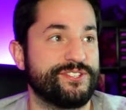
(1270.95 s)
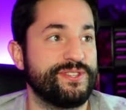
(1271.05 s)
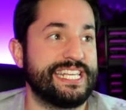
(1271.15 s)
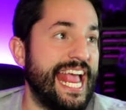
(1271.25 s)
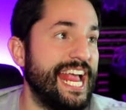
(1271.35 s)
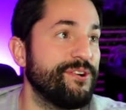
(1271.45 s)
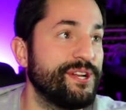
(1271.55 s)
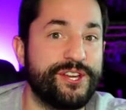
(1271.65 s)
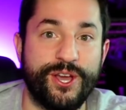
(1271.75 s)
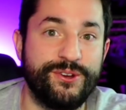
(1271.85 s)
so this angry
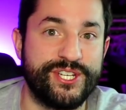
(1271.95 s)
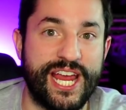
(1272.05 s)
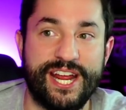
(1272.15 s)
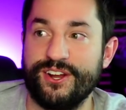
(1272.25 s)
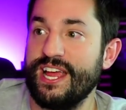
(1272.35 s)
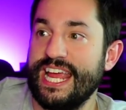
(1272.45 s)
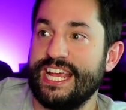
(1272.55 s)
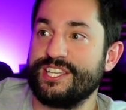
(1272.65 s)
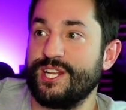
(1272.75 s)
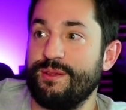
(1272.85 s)
negotiator
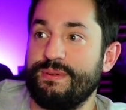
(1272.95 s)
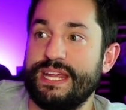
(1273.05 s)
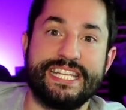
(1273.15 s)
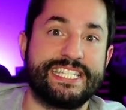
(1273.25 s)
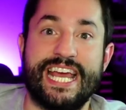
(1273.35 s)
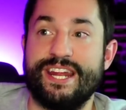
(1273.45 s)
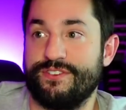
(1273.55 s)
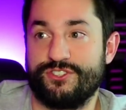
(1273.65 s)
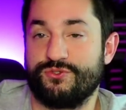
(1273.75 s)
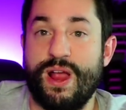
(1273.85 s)
is going to be inside of
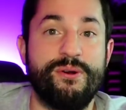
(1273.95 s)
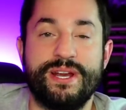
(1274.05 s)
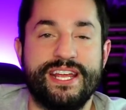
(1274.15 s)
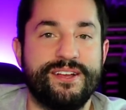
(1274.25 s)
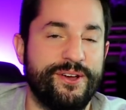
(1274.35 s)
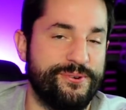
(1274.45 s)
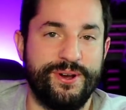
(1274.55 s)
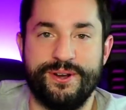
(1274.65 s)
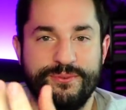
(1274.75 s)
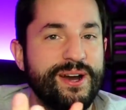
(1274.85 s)
a drowning
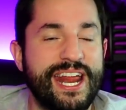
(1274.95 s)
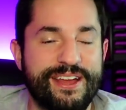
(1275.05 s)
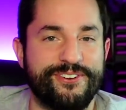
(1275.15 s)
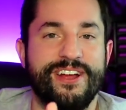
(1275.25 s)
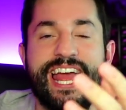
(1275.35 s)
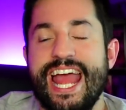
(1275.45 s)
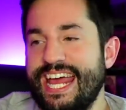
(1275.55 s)
whatever,